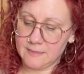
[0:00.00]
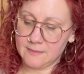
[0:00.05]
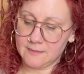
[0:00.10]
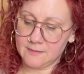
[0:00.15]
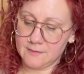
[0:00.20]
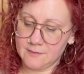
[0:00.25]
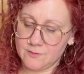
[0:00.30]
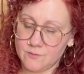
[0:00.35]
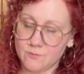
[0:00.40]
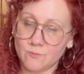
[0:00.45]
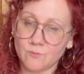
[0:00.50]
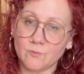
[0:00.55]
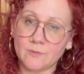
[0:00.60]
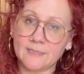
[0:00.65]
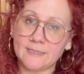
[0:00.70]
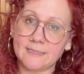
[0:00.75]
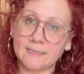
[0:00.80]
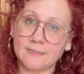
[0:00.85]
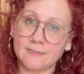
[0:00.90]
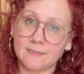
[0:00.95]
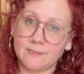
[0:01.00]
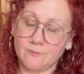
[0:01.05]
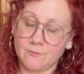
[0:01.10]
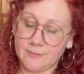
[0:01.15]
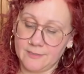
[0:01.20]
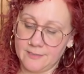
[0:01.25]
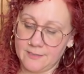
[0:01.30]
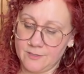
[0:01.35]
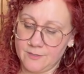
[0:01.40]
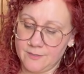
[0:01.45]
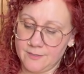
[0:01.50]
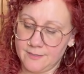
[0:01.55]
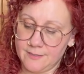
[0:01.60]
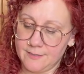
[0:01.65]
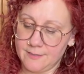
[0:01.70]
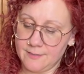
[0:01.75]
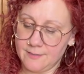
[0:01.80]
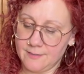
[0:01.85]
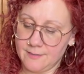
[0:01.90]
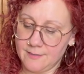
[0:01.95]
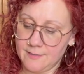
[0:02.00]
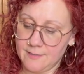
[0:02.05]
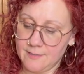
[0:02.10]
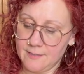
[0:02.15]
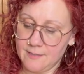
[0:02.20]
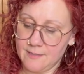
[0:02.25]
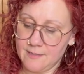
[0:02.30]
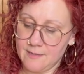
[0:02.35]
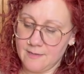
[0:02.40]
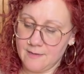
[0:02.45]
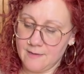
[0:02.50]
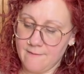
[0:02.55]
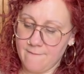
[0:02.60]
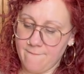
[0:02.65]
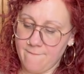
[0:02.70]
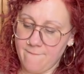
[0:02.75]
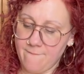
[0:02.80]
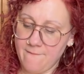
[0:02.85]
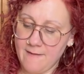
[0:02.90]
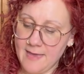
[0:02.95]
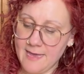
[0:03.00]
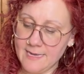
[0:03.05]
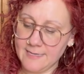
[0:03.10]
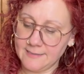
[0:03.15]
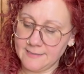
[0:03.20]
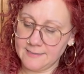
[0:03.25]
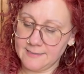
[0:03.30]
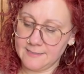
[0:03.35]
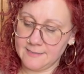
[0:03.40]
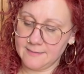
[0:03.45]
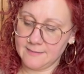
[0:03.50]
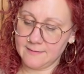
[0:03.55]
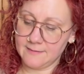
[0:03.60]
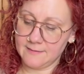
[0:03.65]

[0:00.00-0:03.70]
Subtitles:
This is really, really good fat.